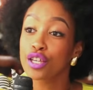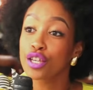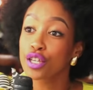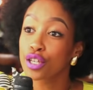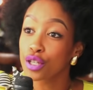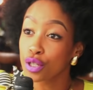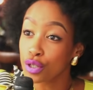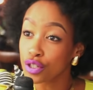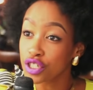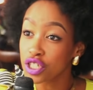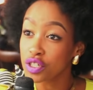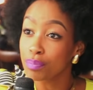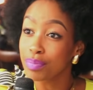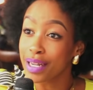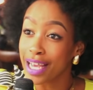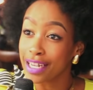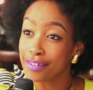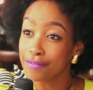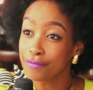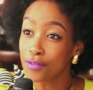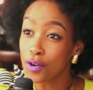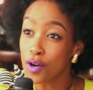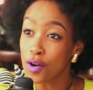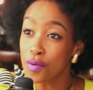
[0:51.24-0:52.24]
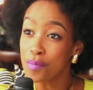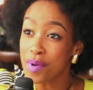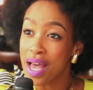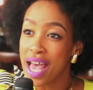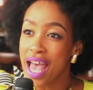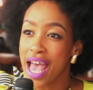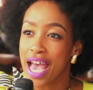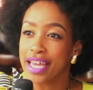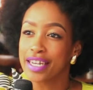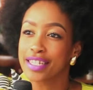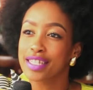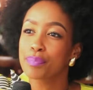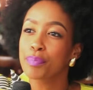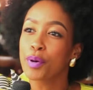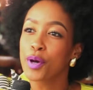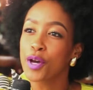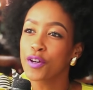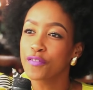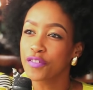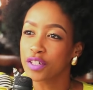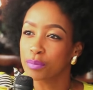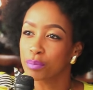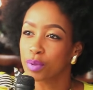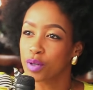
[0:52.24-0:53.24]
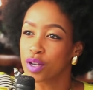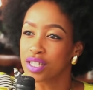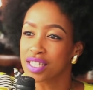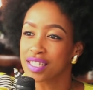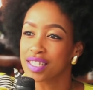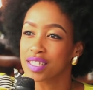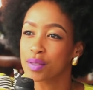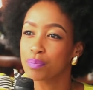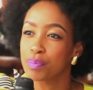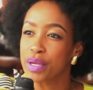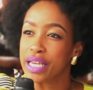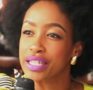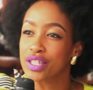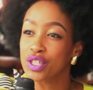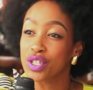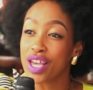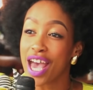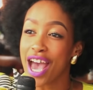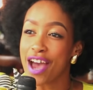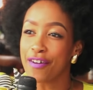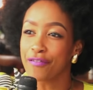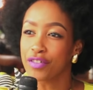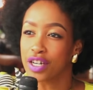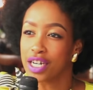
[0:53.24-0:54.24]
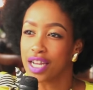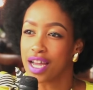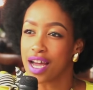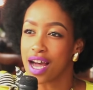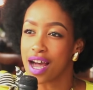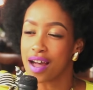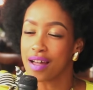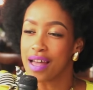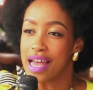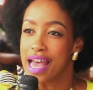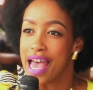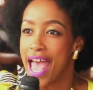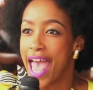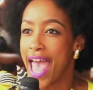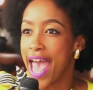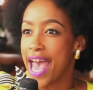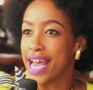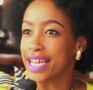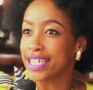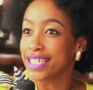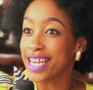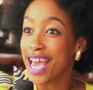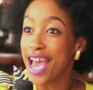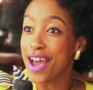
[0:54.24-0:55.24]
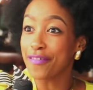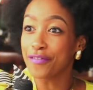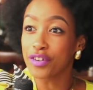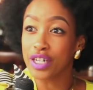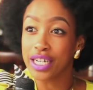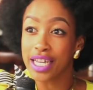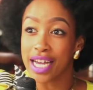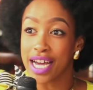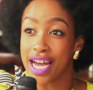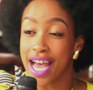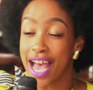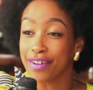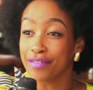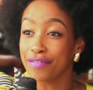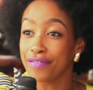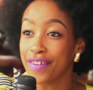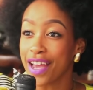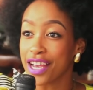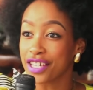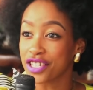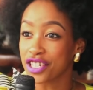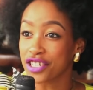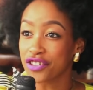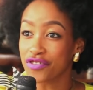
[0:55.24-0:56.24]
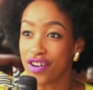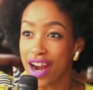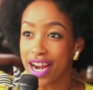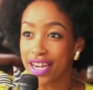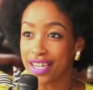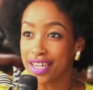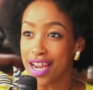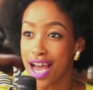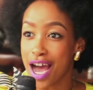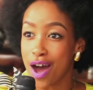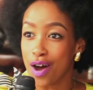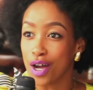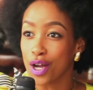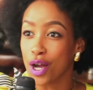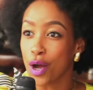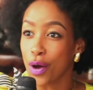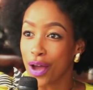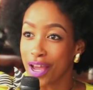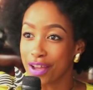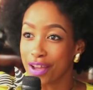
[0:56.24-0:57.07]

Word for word: a huge platform and it's perfect because it speaks to Africa. And Africa and fashion right now are